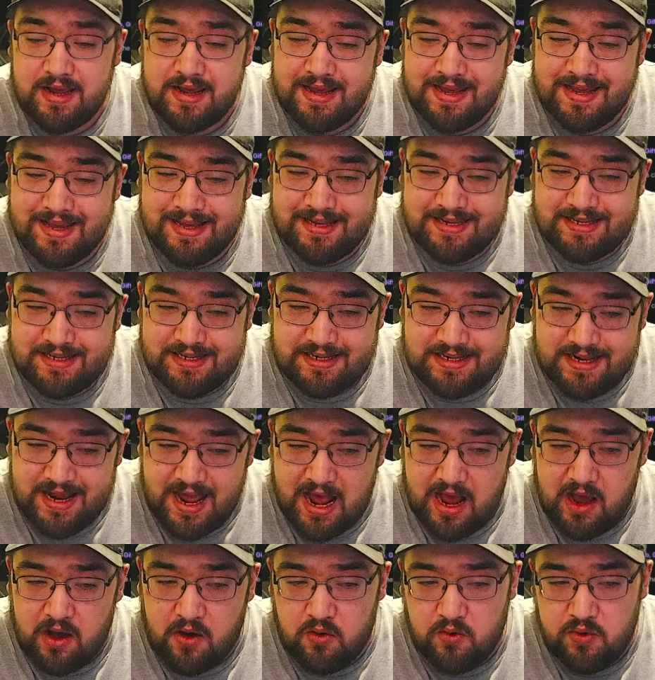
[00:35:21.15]
is
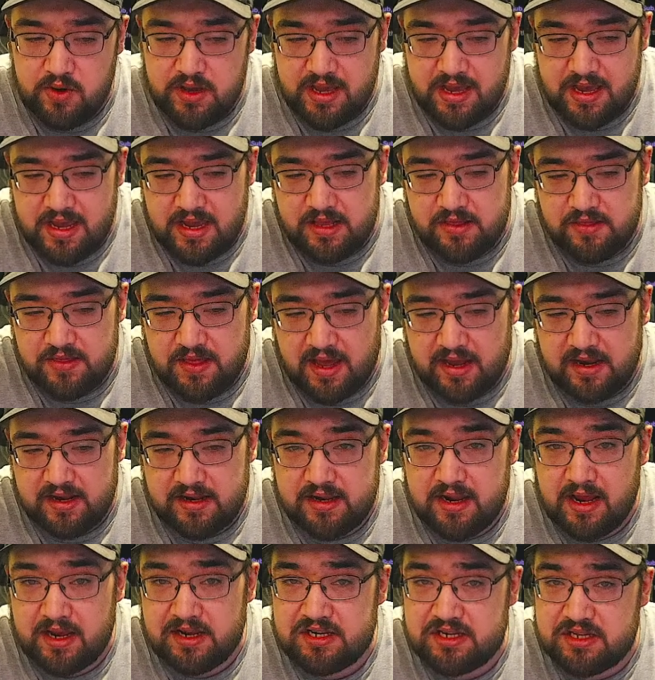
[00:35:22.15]
now in that
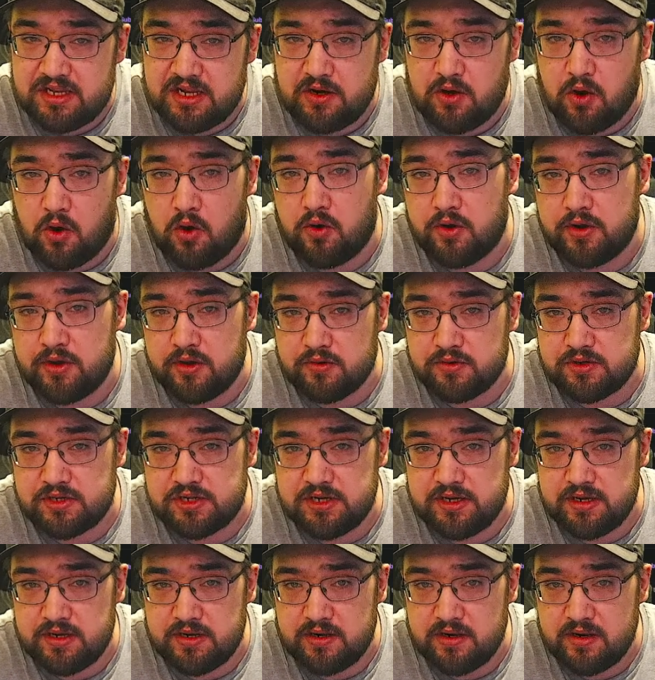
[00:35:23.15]
nested audio
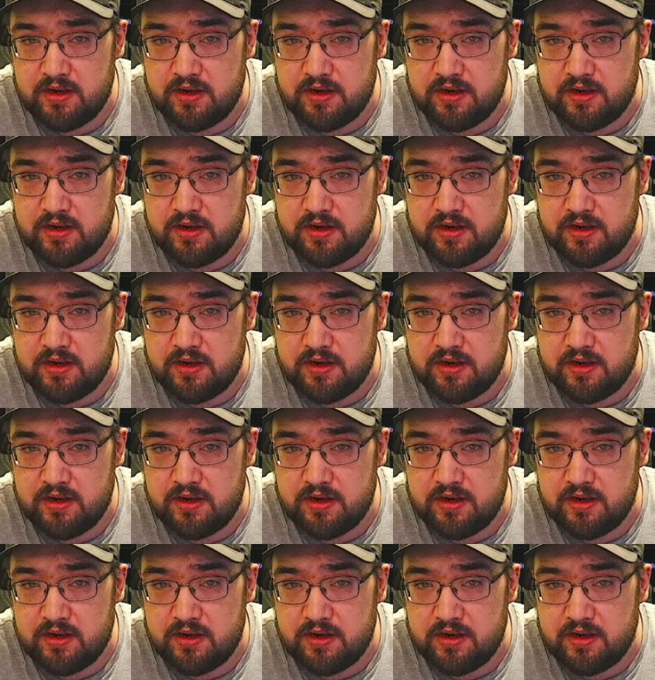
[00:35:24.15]
scene.